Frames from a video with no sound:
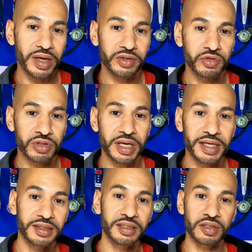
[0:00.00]

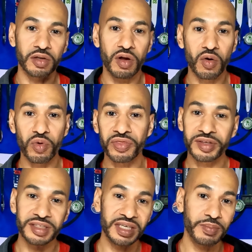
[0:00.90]
exercises along
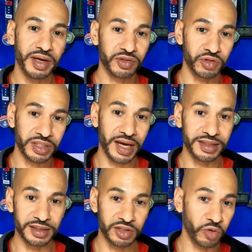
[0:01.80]
with team exercises.